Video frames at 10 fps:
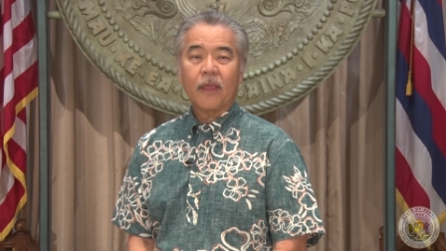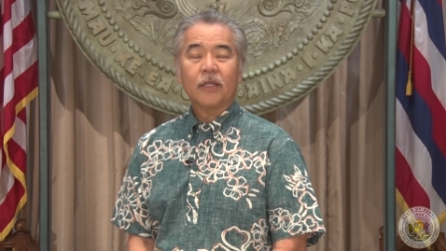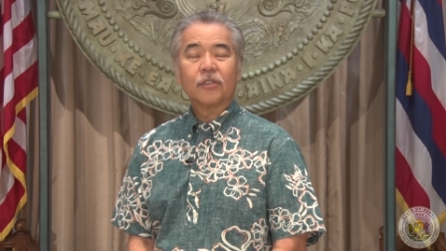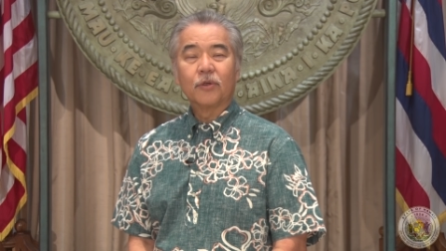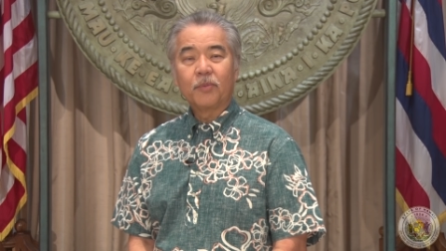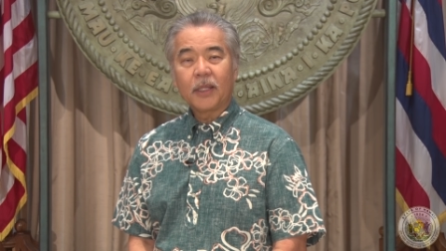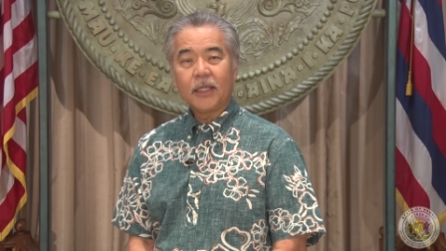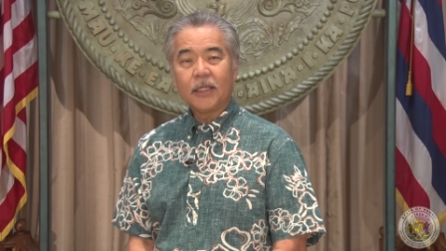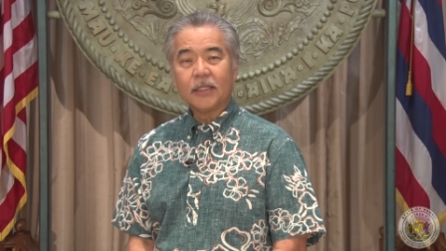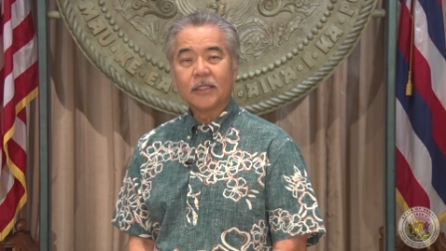So
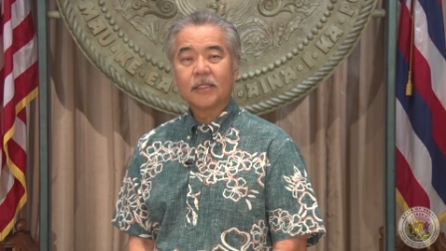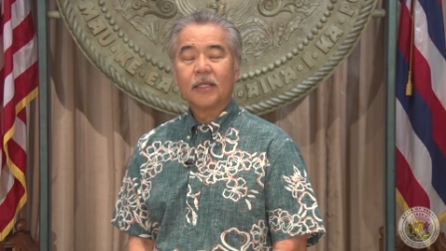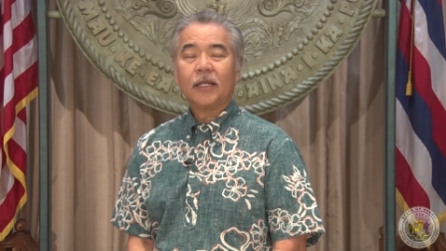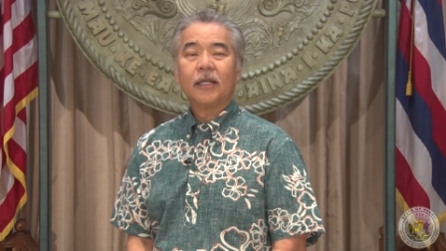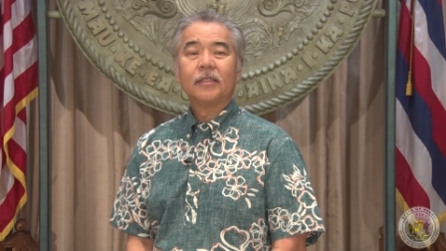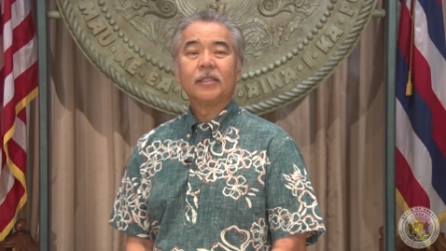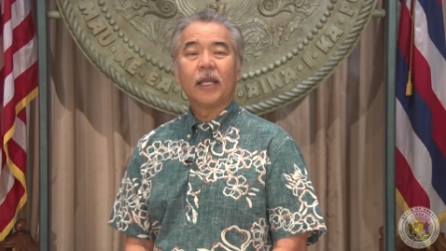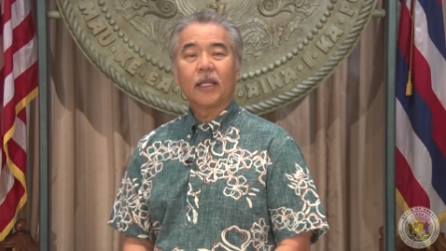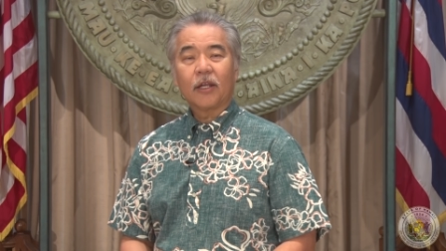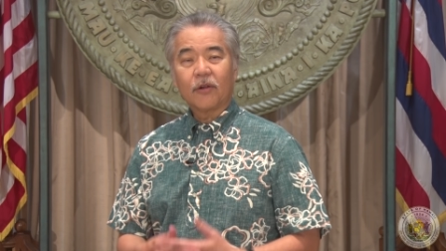please
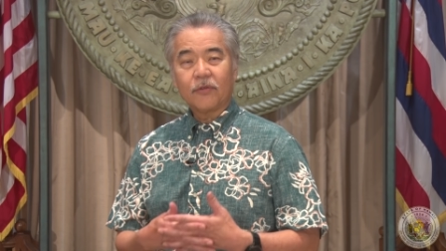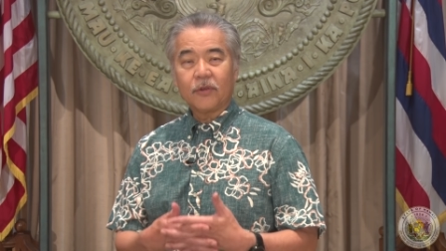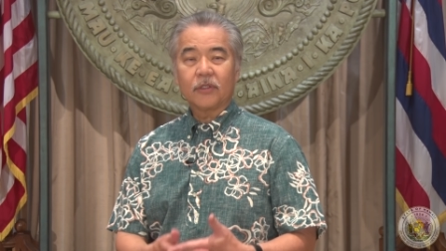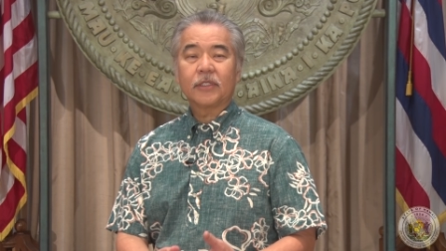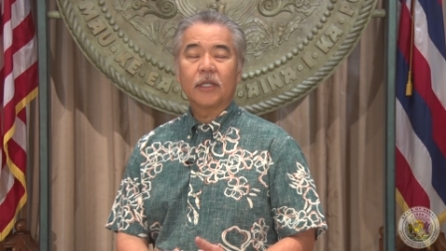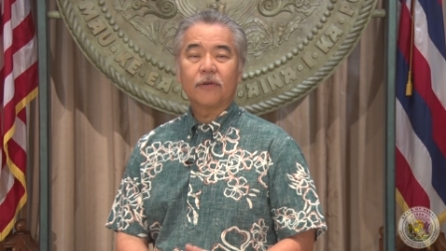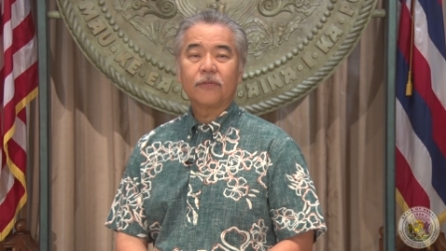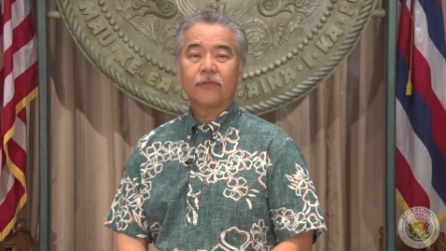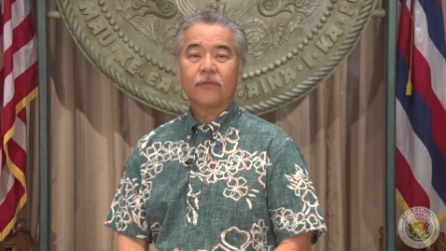take care of yourself,